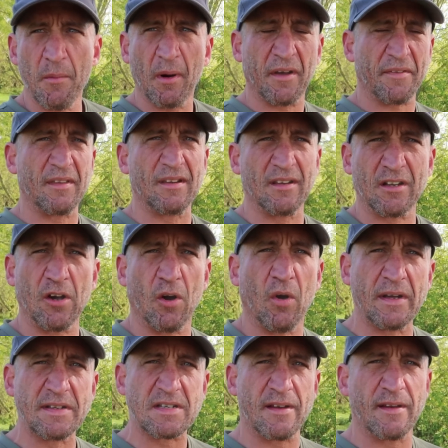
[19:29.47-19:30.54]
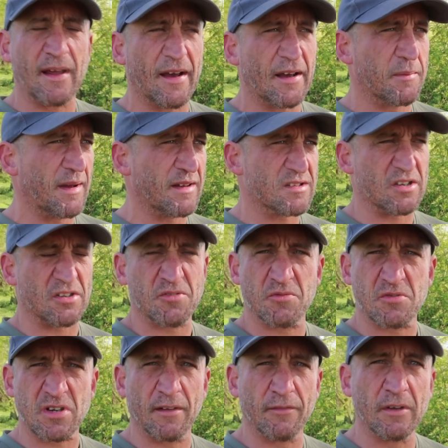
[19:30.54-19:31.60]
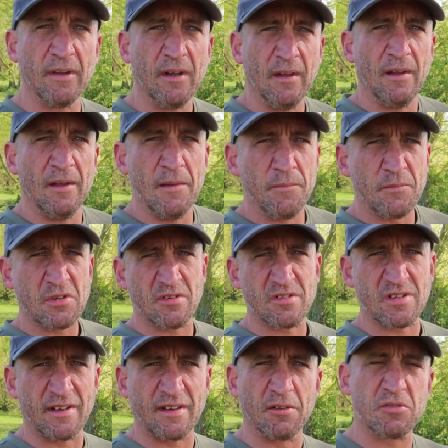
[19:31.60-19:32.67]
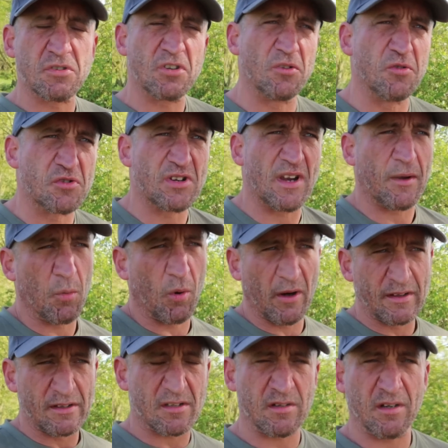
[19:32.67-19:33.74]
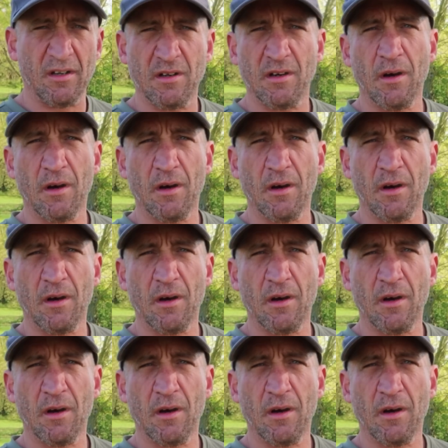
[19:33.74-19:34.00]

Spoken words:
but I think the guys in there had about 6 or 7. So I said there was 2 segways